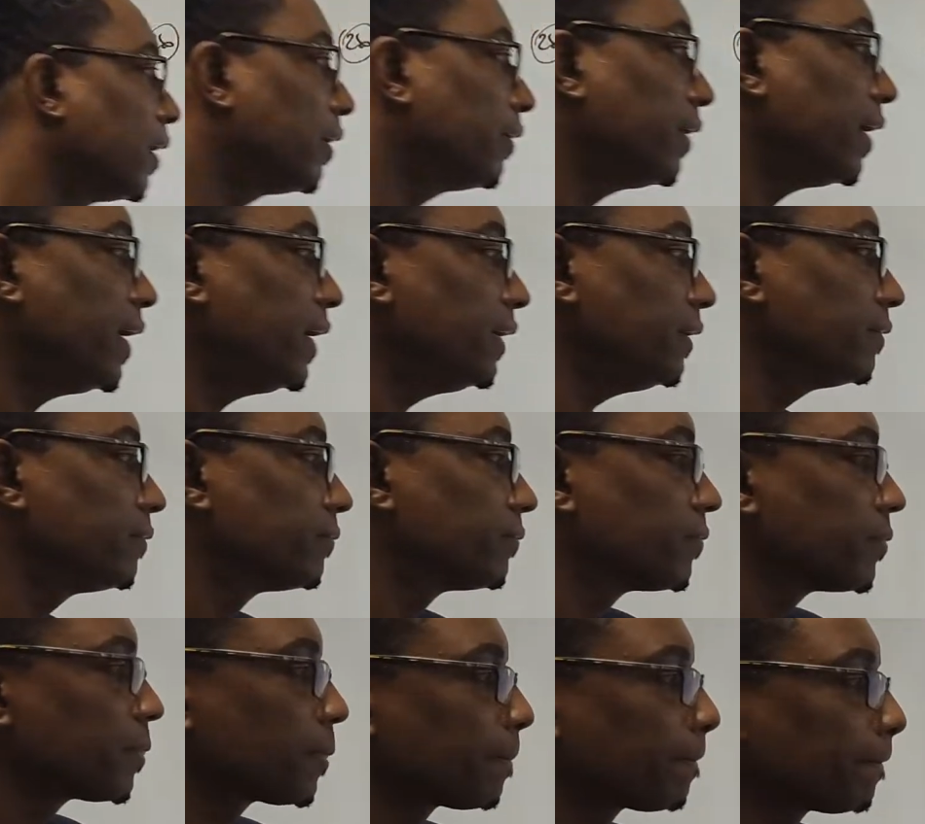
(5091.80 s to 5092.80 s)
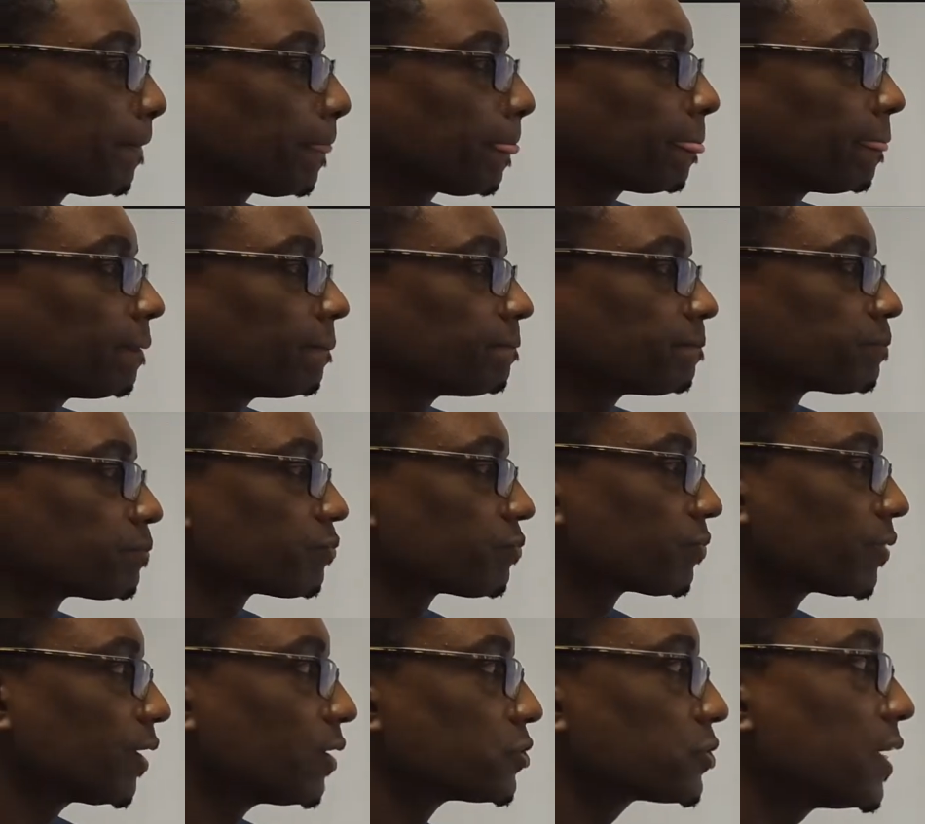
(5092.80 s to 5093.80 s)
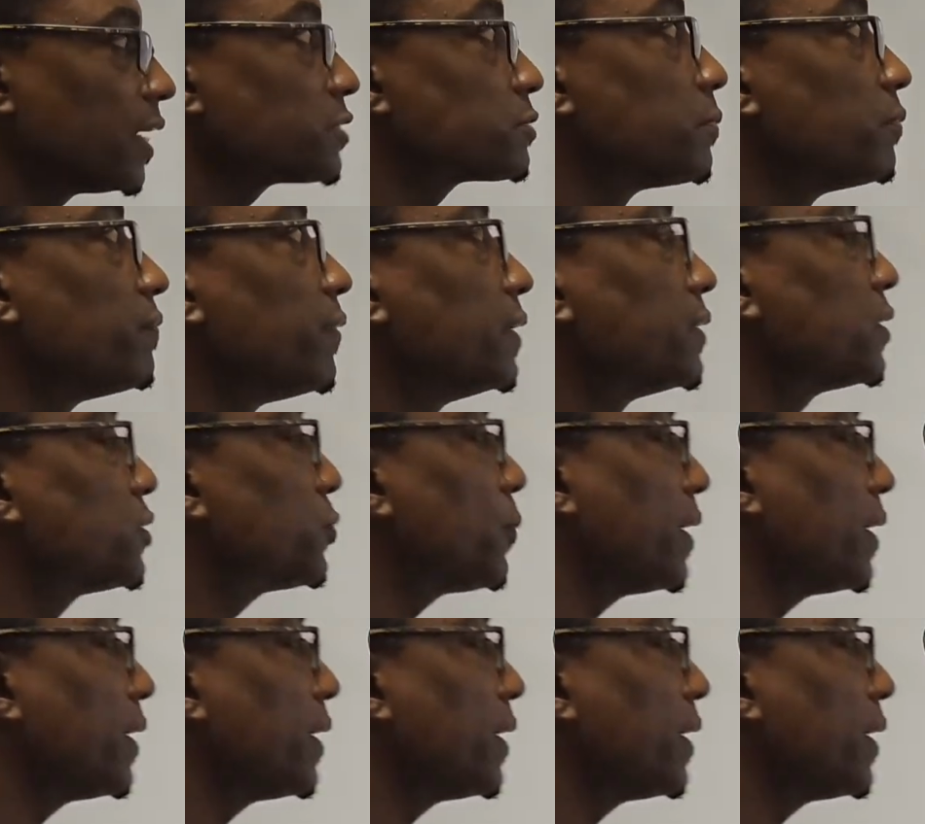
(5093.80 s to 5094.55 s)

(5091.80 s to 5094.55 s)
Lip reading: Alright? So let's move on to